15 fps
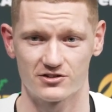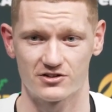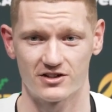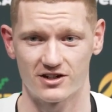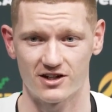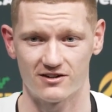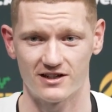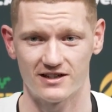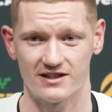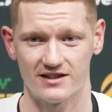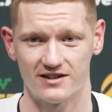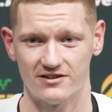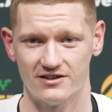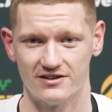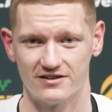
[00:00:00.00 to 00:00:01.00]
just going to go out
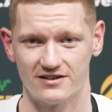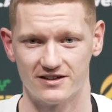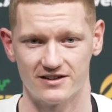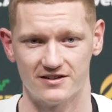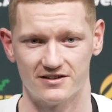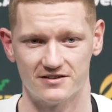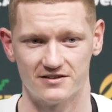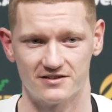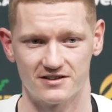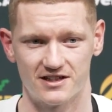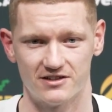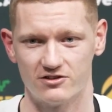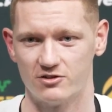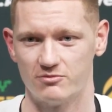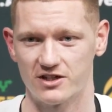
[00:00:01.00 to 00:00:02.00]
there and
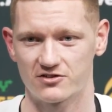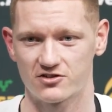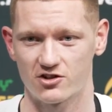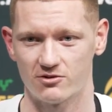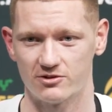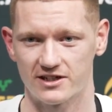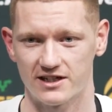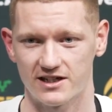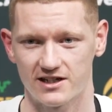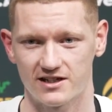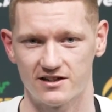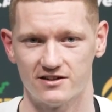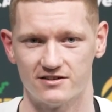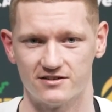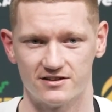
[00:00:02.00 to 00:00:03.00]
give it the best shot we
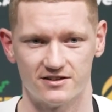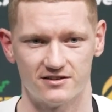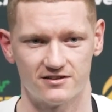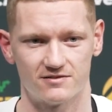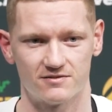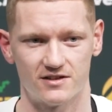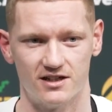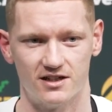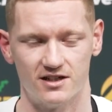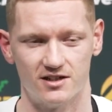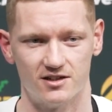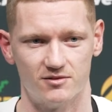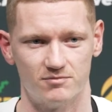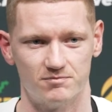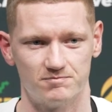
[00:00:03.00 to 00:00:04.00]
can.
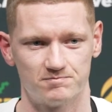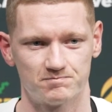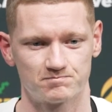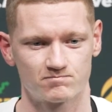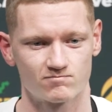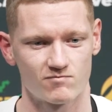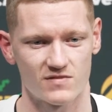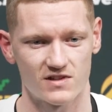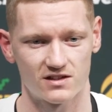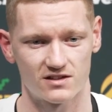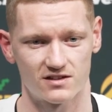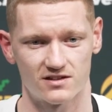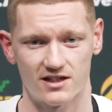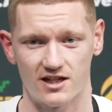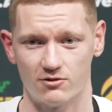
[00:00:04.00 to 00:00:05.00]
And,
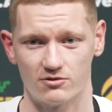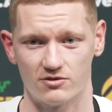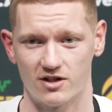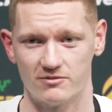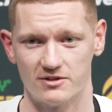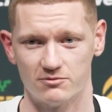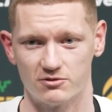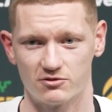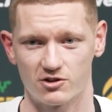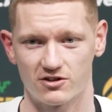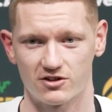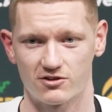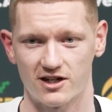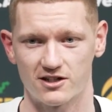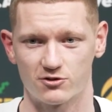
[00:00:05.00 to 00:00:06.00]
we've got
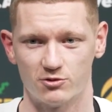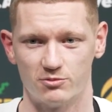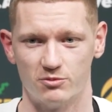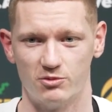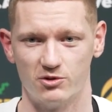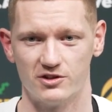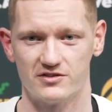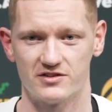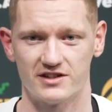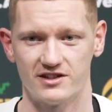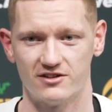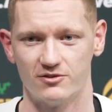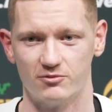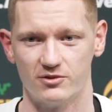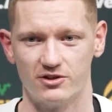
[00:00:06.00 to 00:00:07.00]
a great group of boys
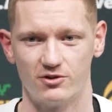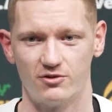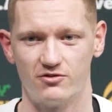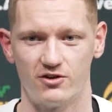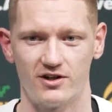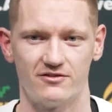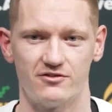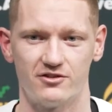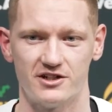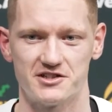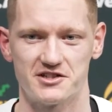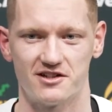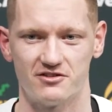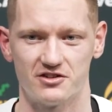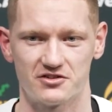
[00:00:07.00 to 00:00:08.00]
here and we're all fighting for
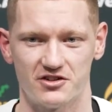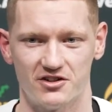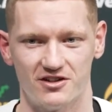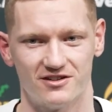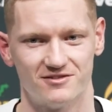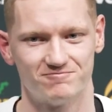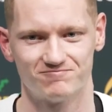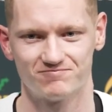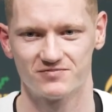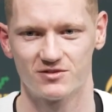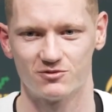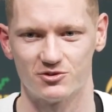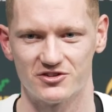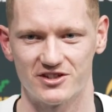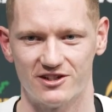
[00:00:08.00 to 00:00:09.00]
each other, so
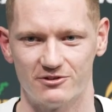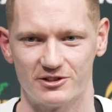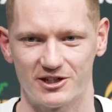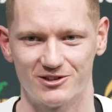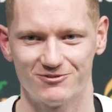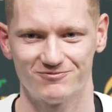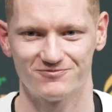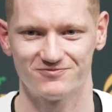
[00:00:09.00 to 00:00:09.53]
we'll see how we go.